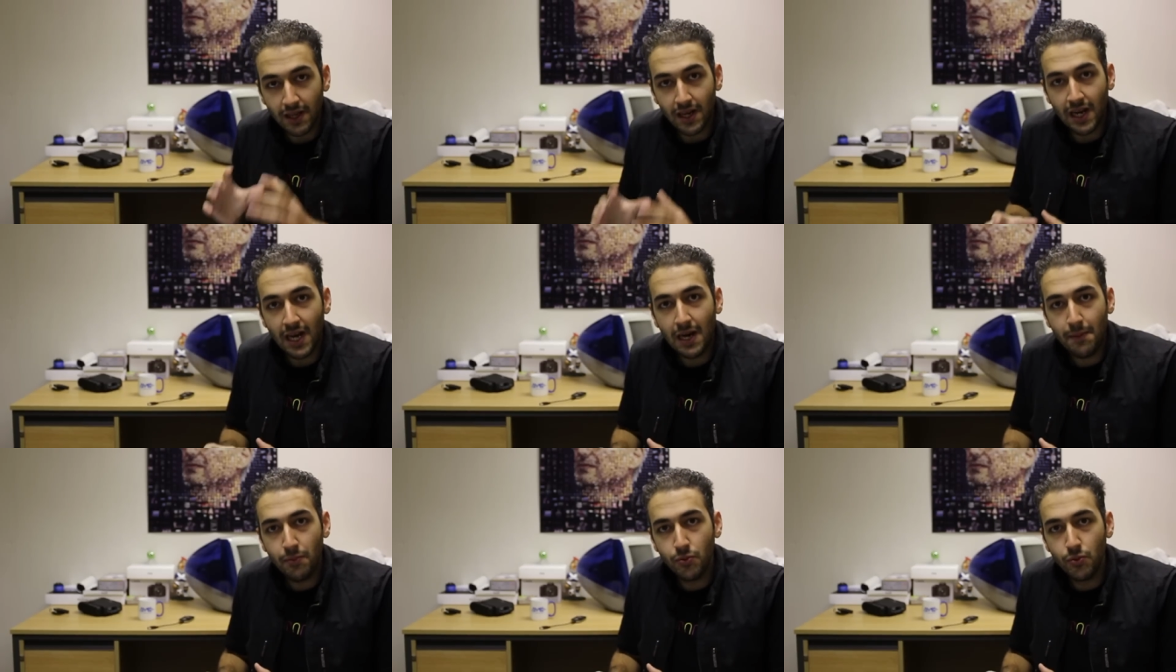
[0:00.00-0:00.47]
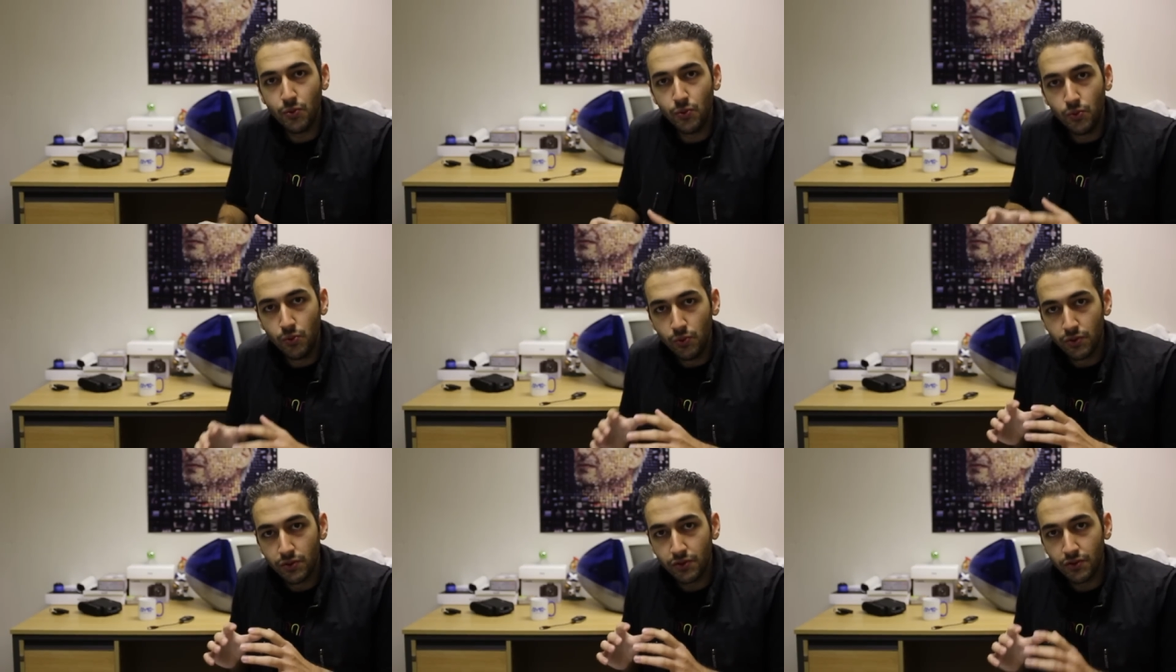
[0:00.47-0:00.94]

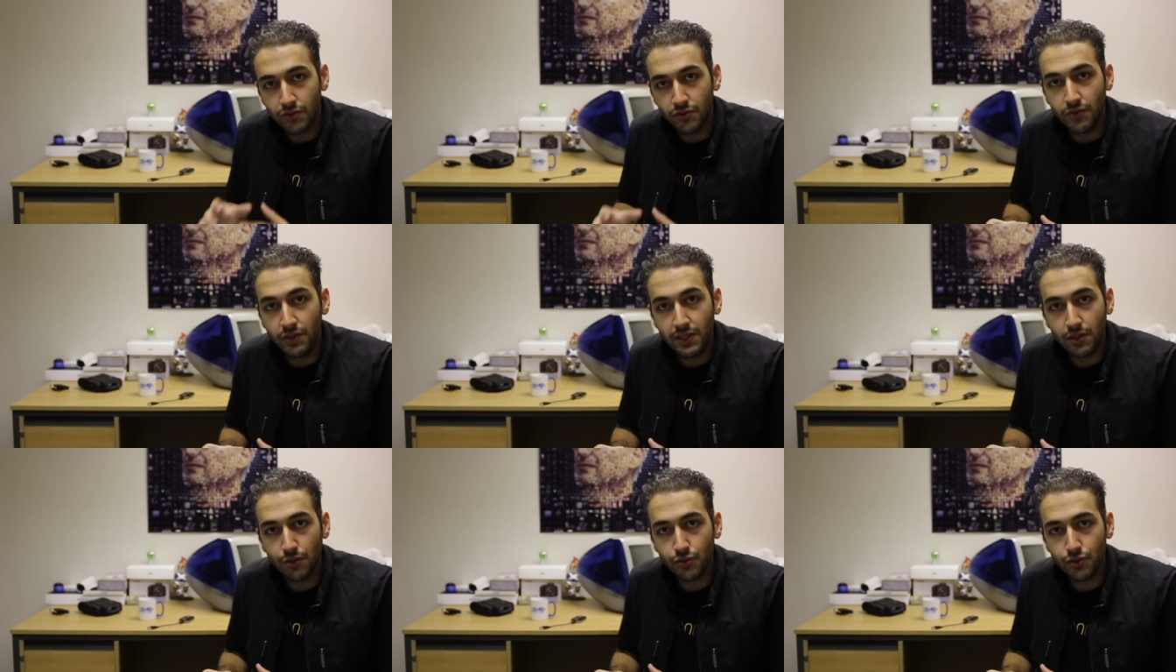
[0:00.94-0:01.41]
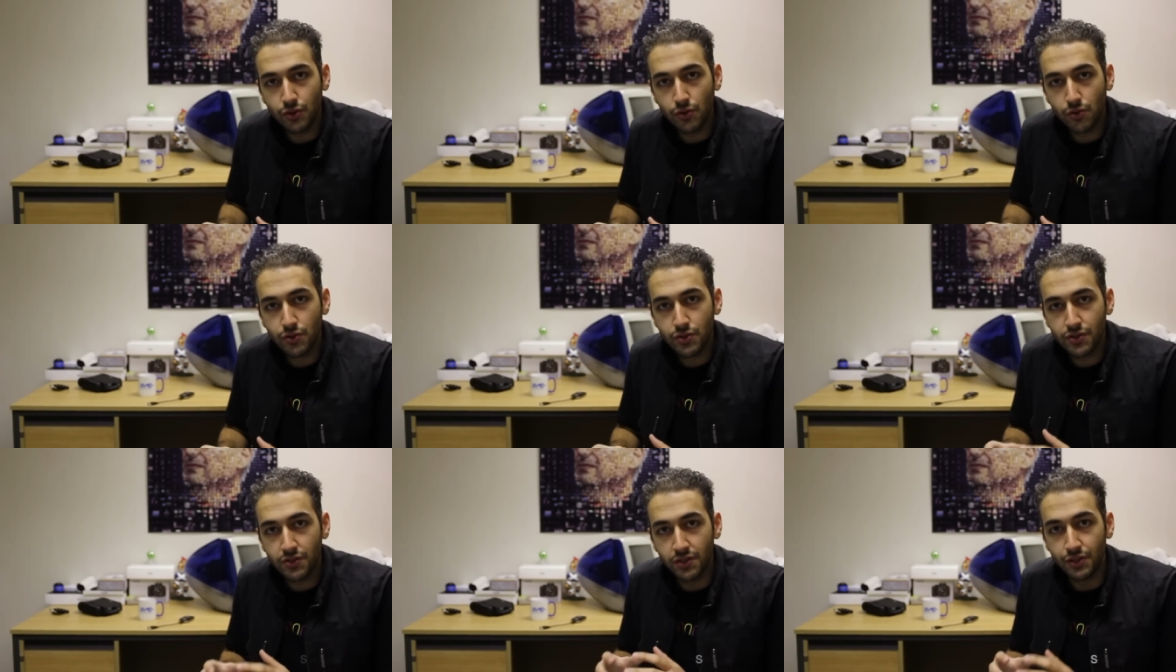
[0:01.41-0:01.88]
Apple retail
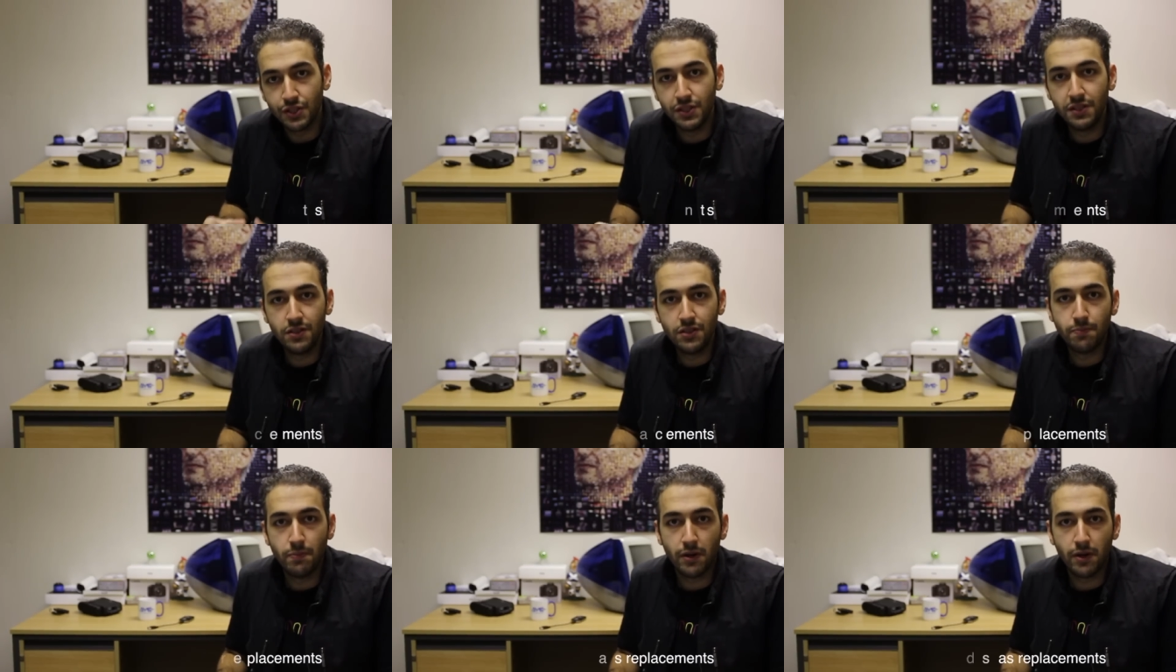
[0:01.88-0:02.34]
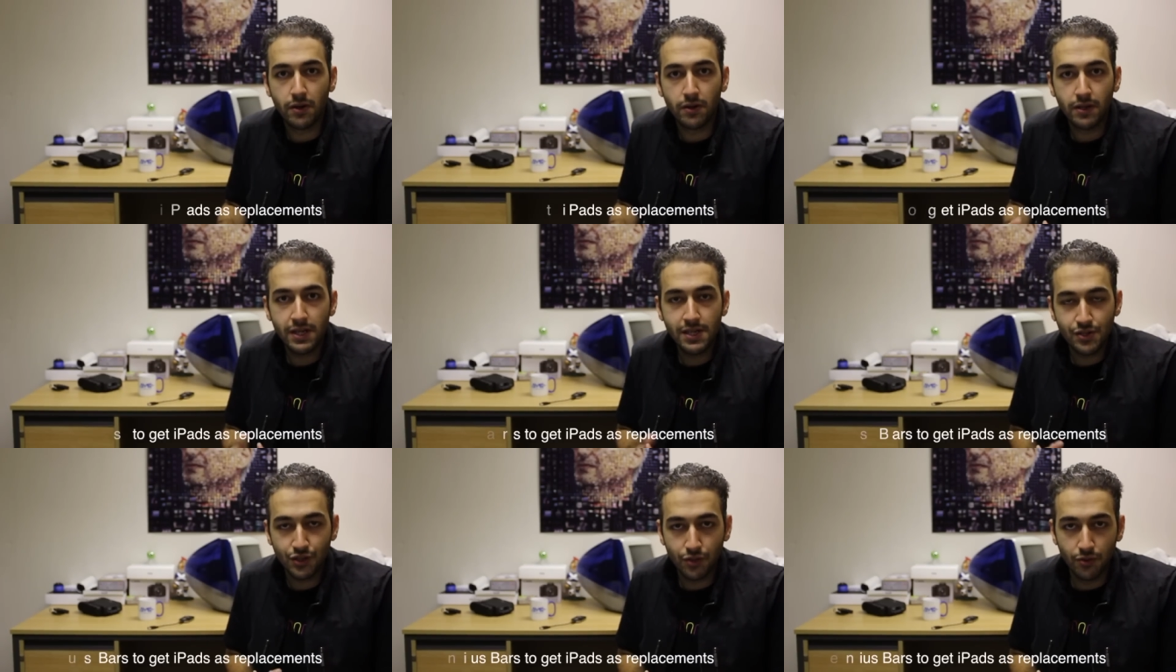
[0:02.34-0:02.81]
stores, the Genius Bar,
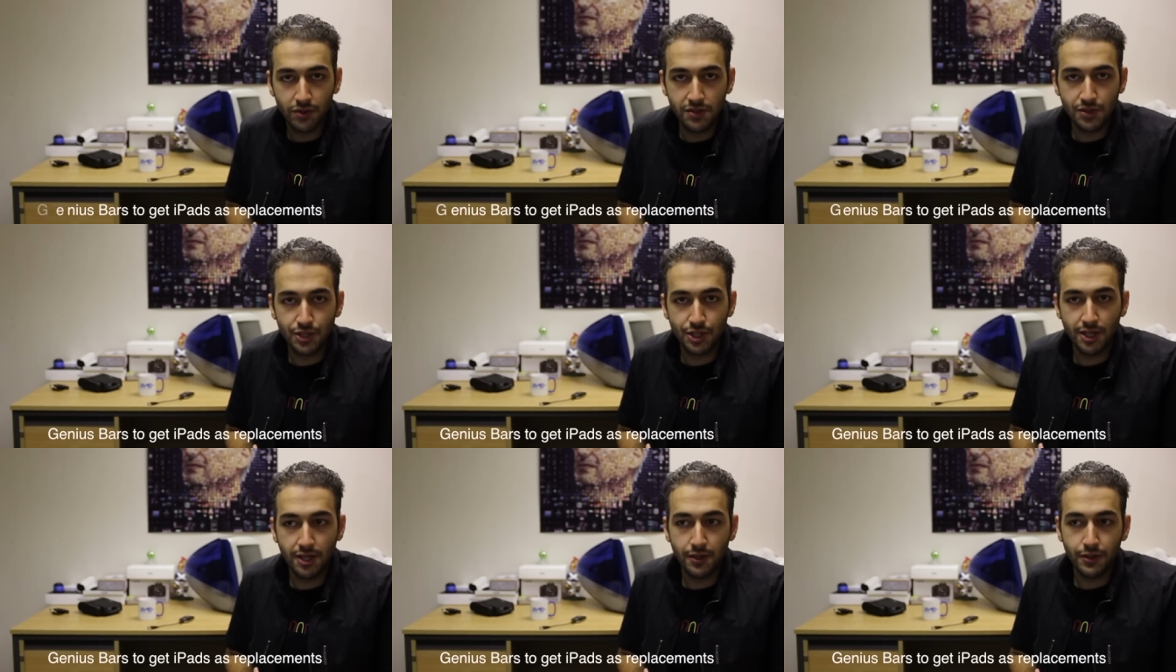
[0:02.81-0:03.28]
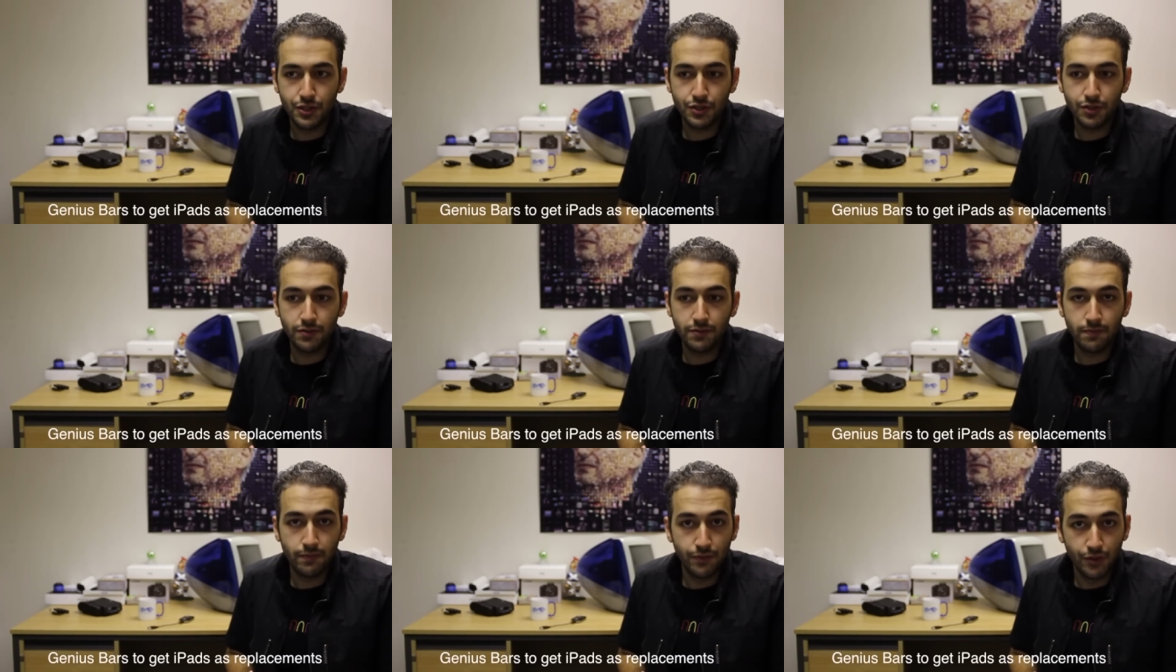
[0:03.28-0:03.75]
it's going to
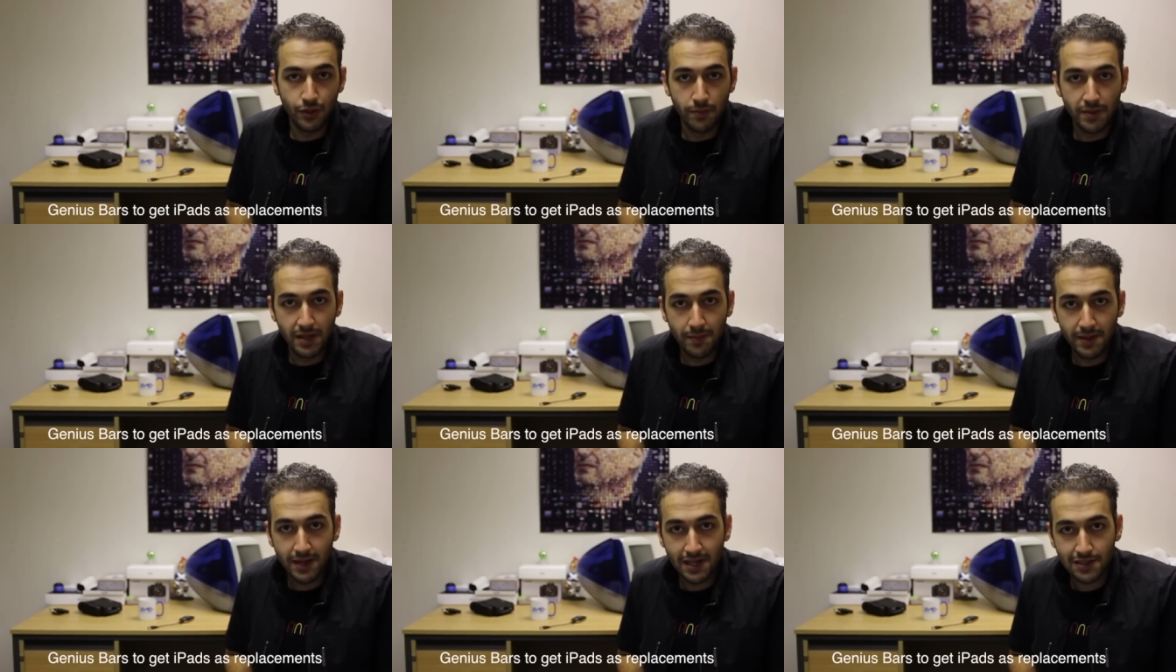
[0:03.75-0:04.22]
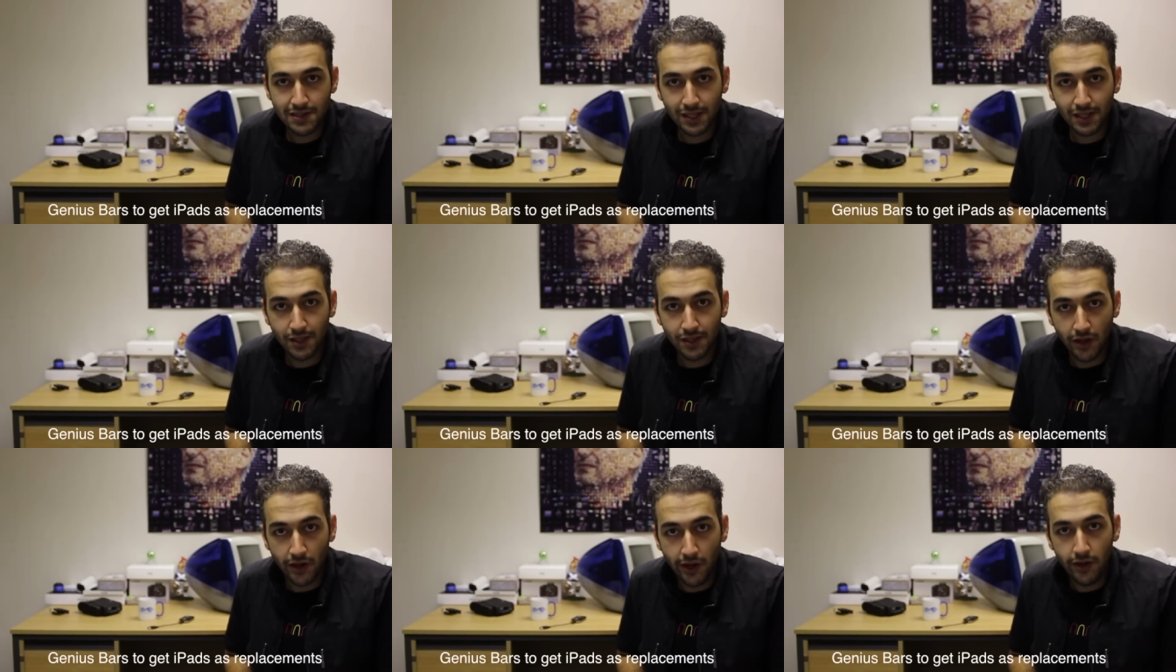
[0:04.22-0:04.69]
change. You may be
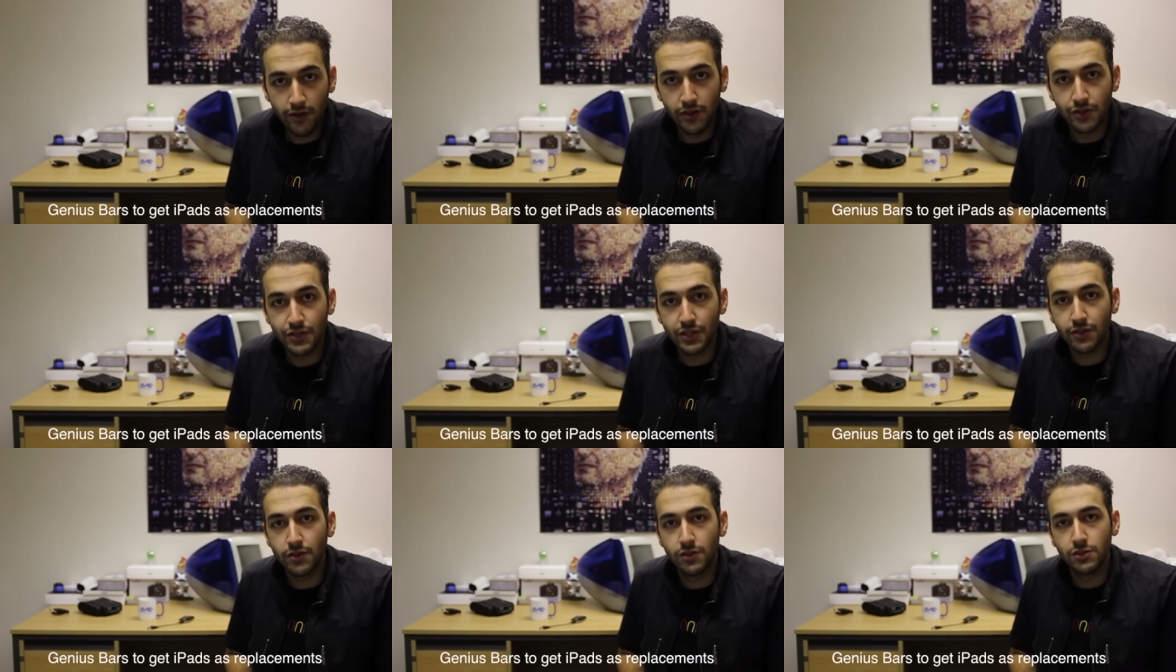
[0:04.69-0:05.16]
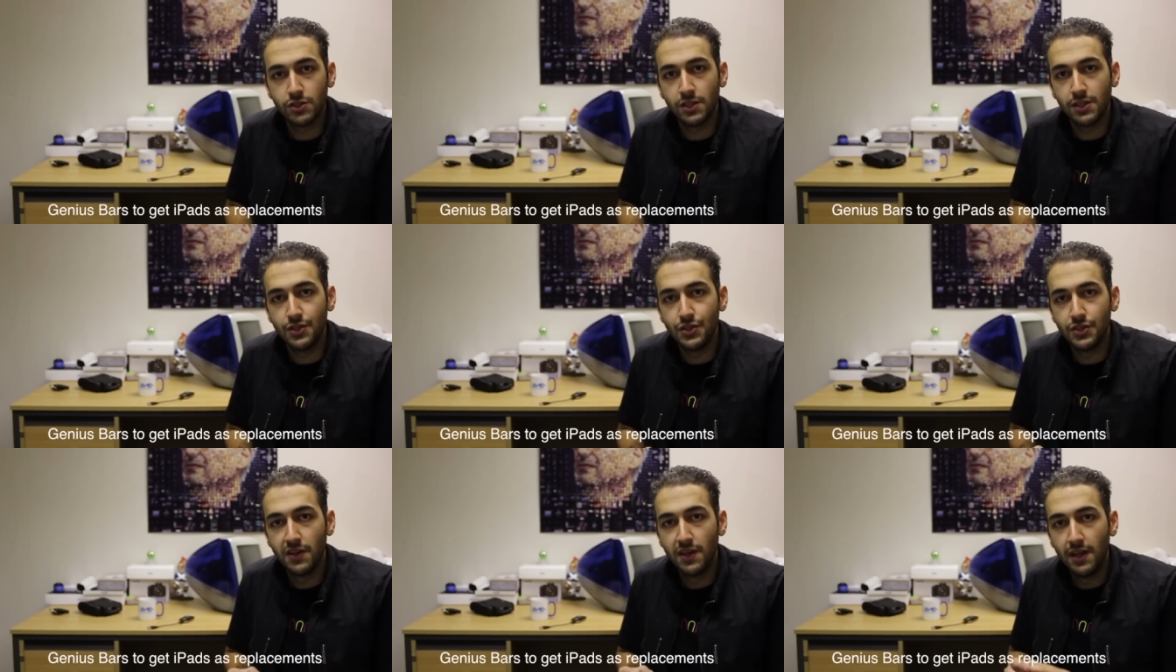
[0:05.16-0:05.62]
asking, how is it going to
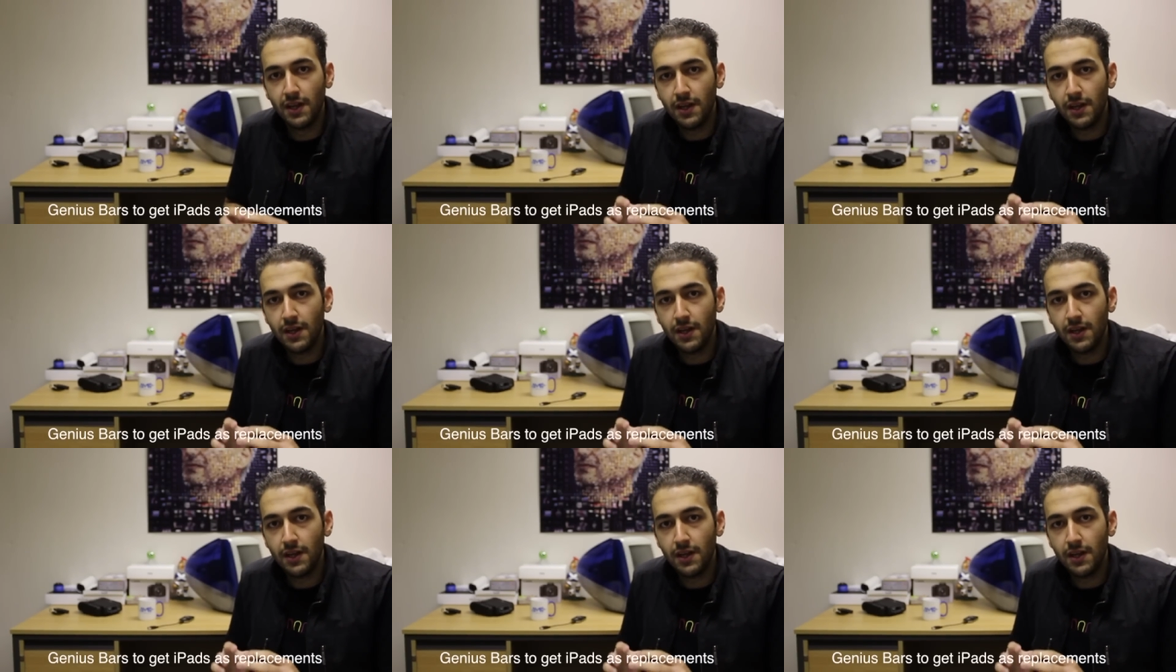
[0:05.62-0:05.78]
change?